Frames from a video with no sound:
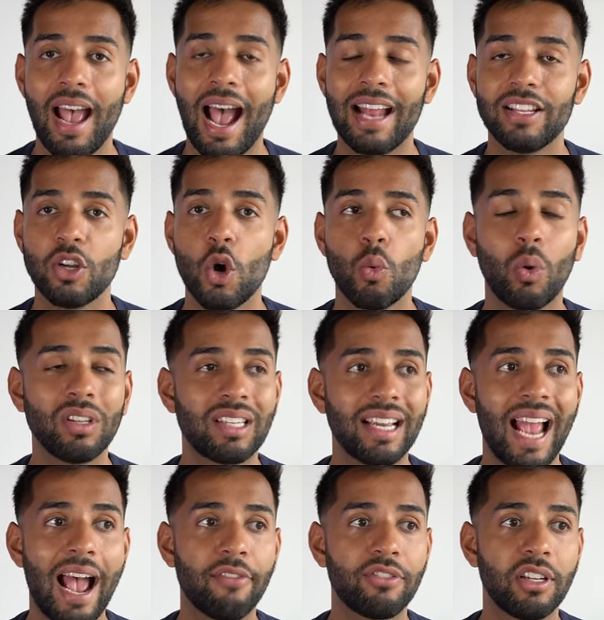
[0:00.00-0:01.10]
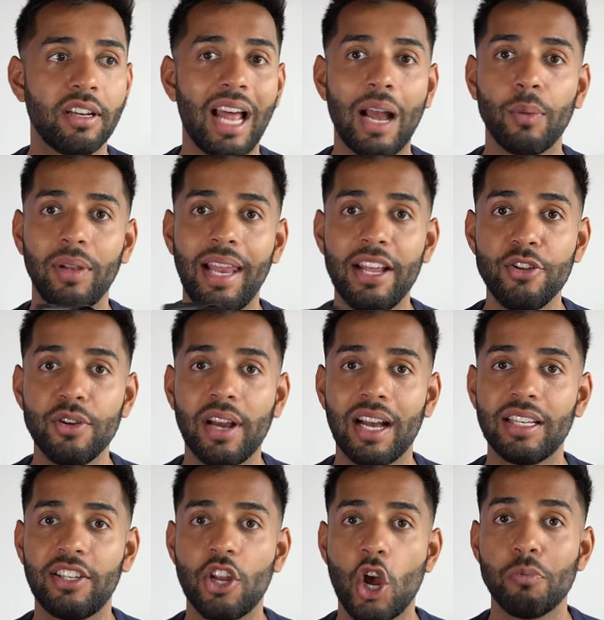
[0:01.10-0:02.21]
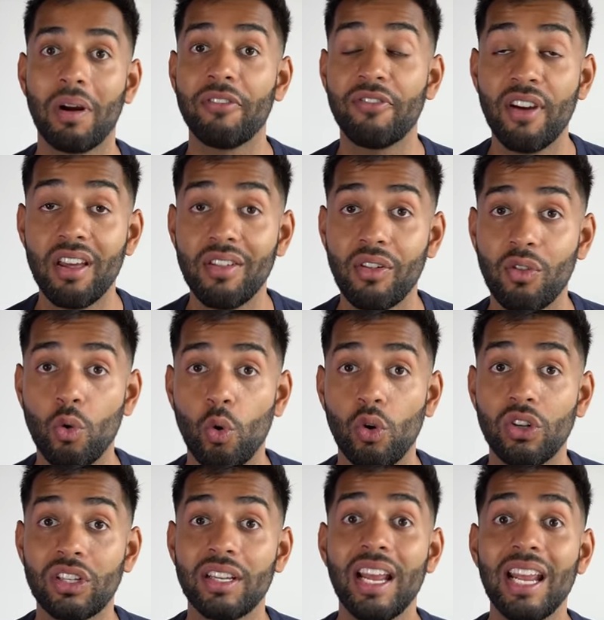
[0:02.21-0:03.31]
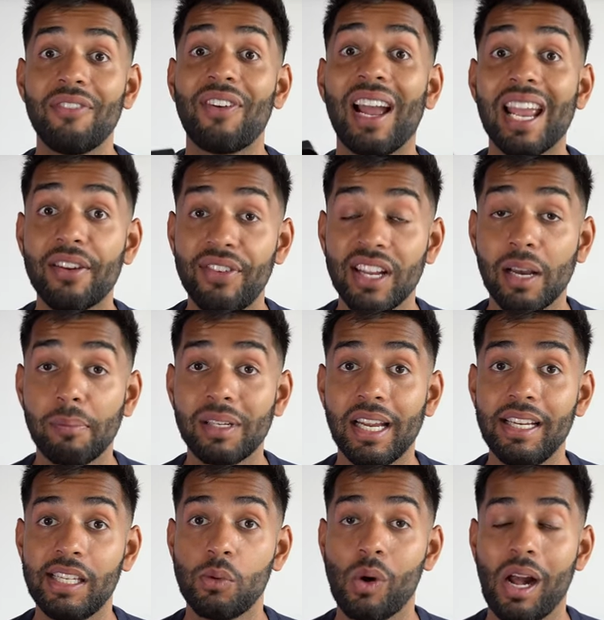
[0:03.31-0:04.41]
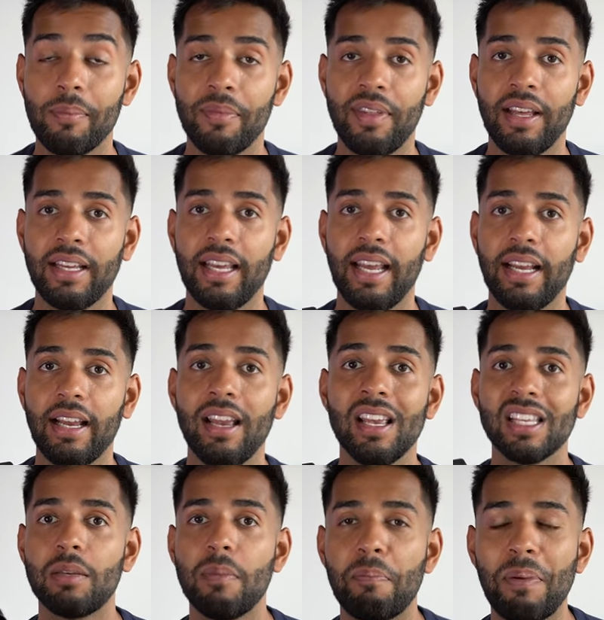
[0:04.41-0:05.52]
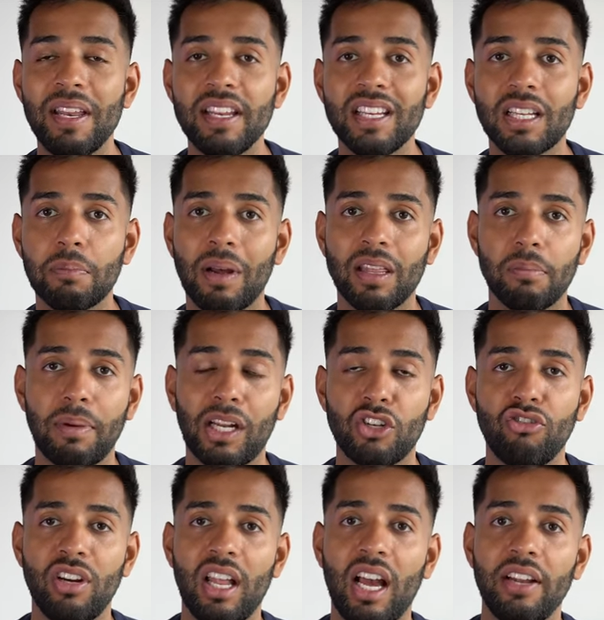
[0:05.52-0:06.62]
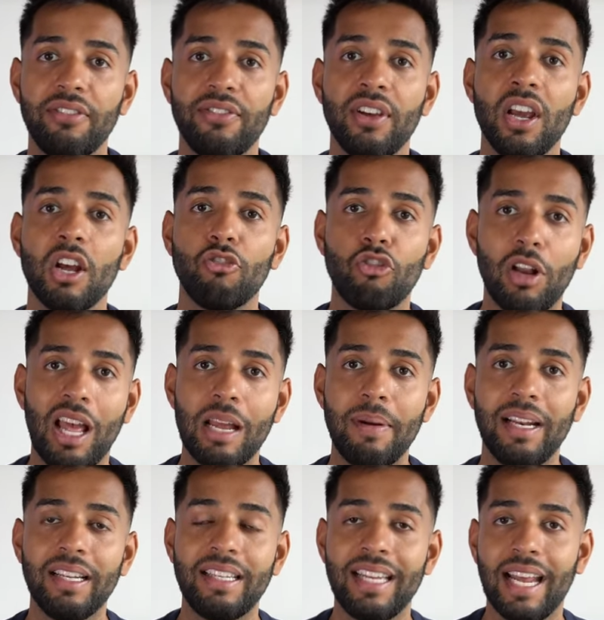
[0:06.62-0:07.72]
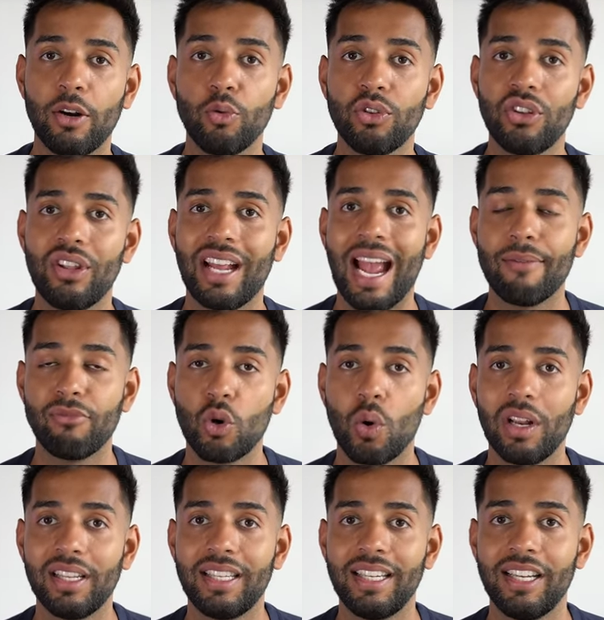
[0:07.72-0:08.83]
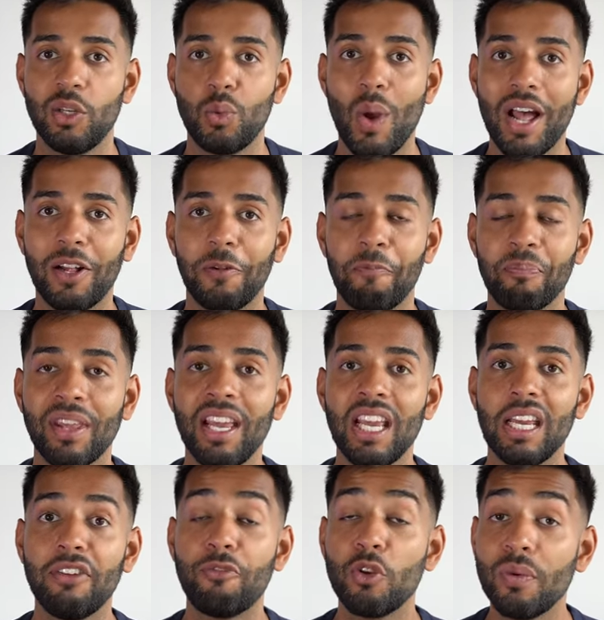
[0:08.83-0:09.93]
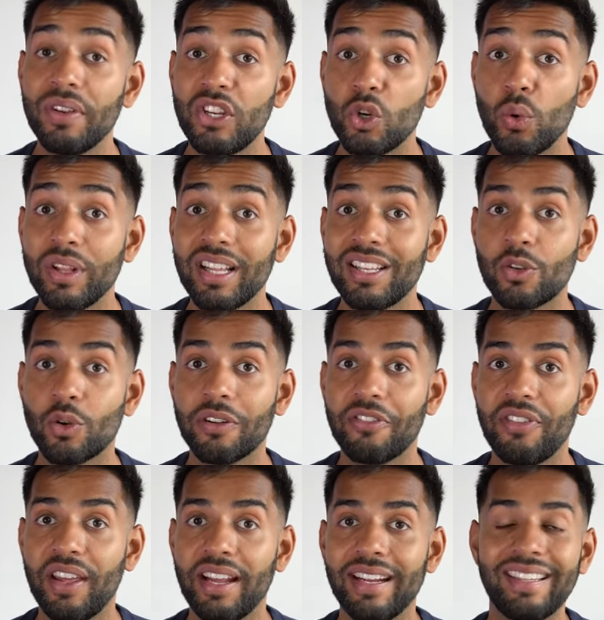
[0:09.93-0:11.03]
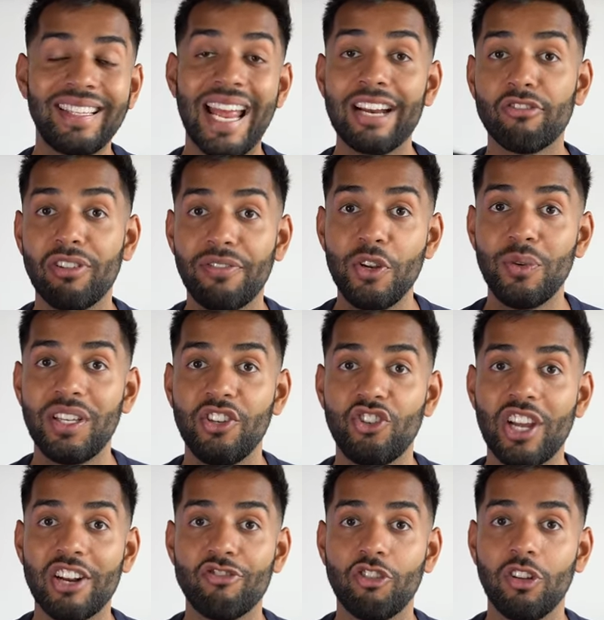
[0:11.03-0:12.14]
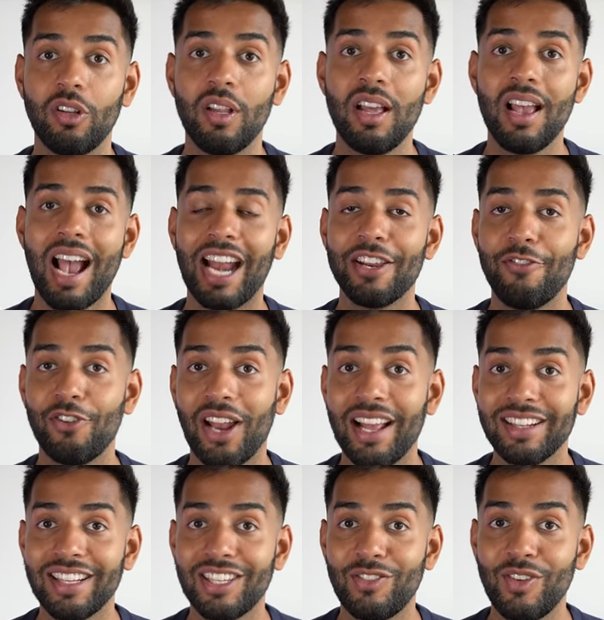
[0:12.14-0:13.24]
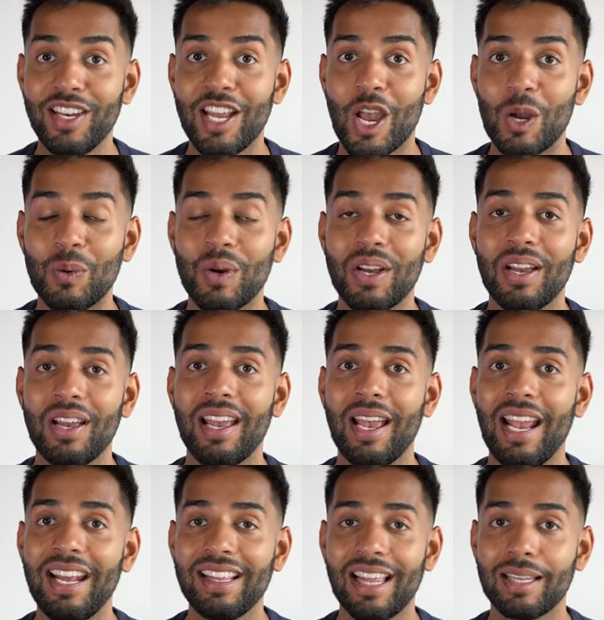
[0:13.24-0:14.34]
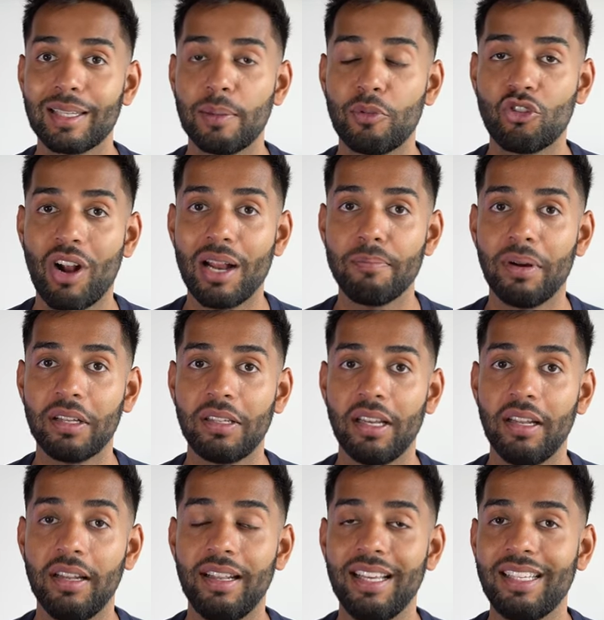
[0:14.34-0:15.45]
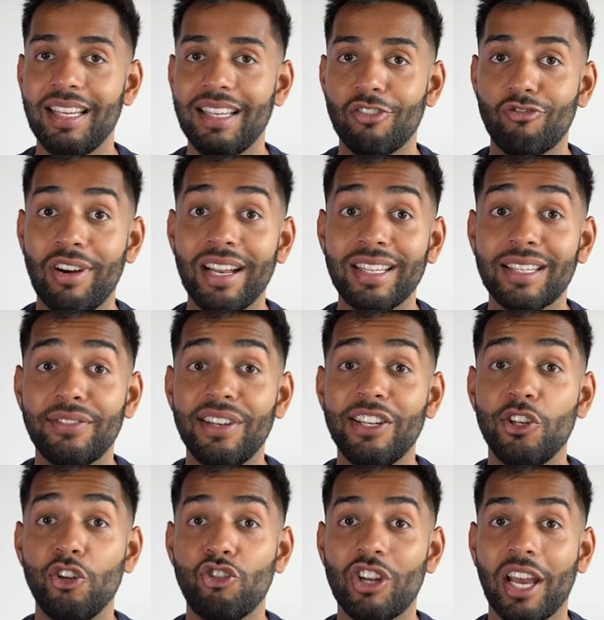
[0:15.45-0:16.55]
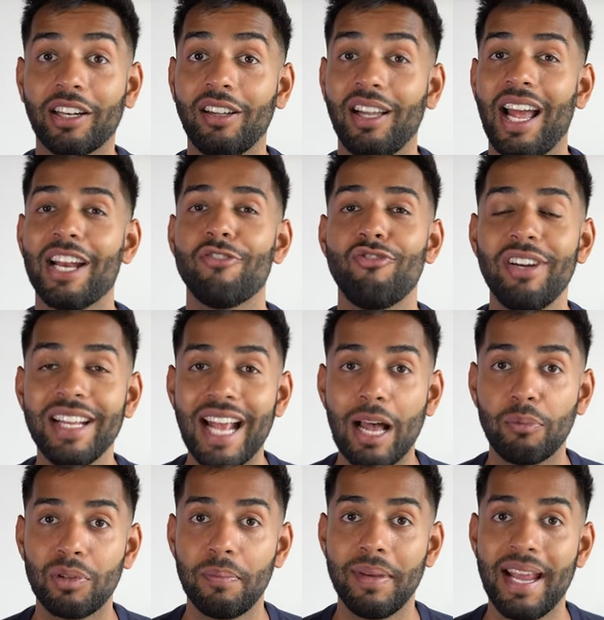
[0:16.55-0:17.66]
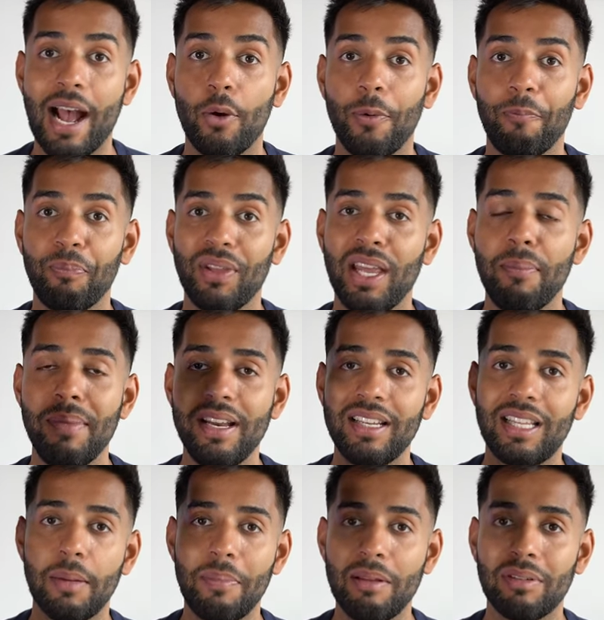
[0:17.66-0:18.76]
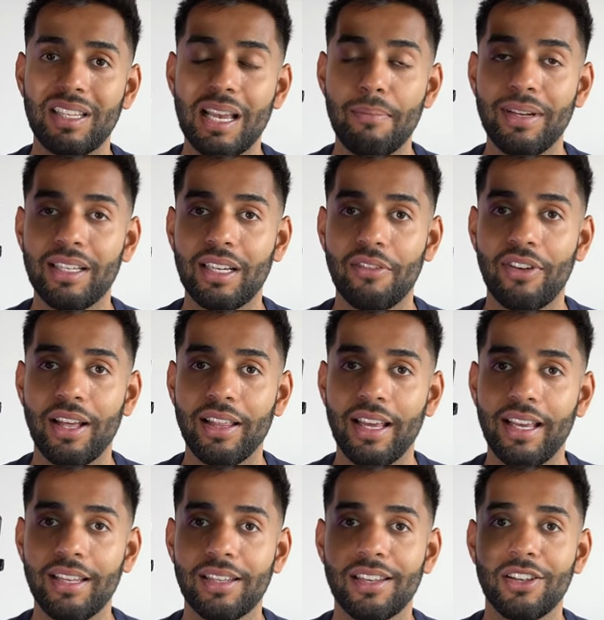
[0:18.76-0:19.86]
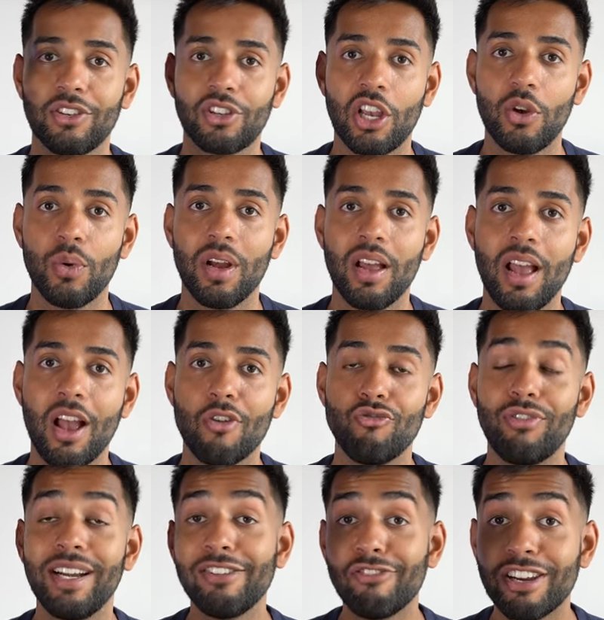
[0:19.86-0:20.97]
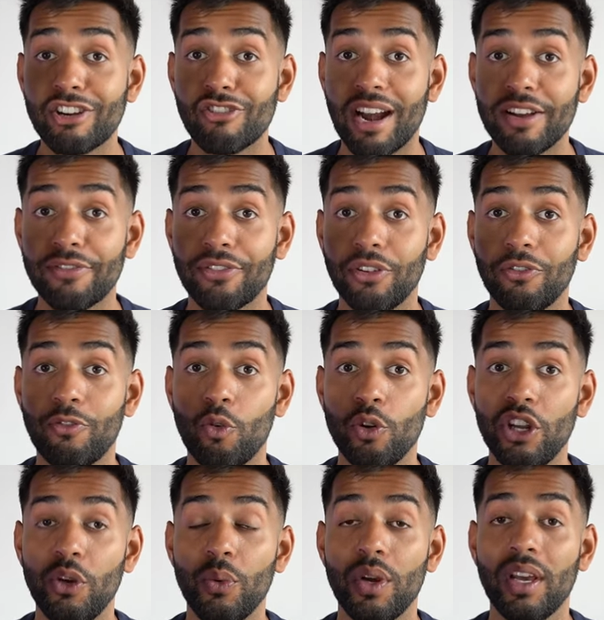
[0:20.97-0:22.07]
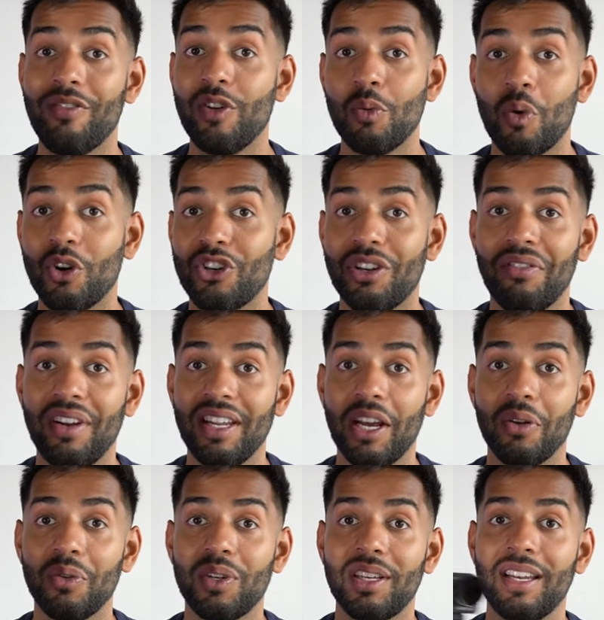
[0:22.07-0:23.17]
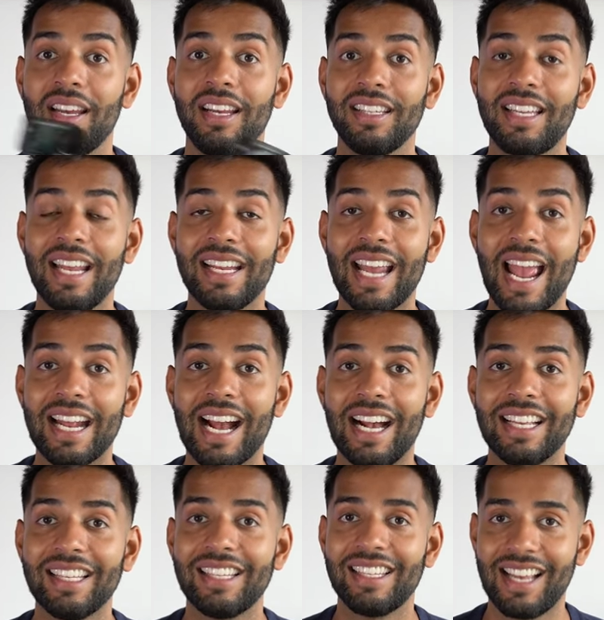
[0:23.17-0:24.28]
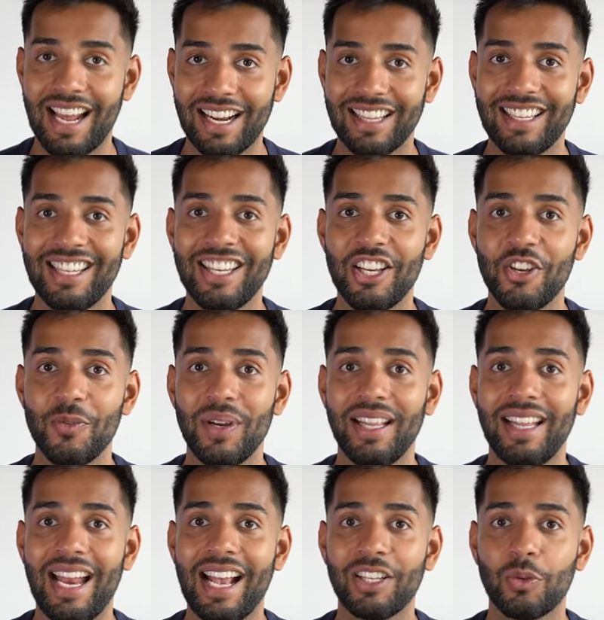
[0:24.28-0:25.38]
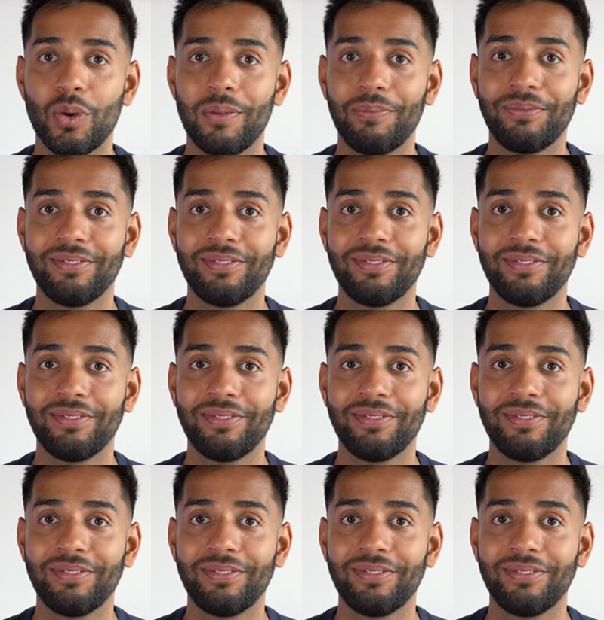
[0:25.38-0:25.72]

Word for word: And once I have done, I will let you guys know my further thoughts, if I have any updates to what I'm thinking, some opinions about the battery life, reliability, and also the camera quality as well. If you enjoy this sort of thing, tech reviews in general, and if you like this video, hit that subscribe button. This is a relatively new channel and it really helps me out. It means that people send me stuff like this. So really, really grateful for you if you watch the videos. Take care guys, and I'll see you in the next one.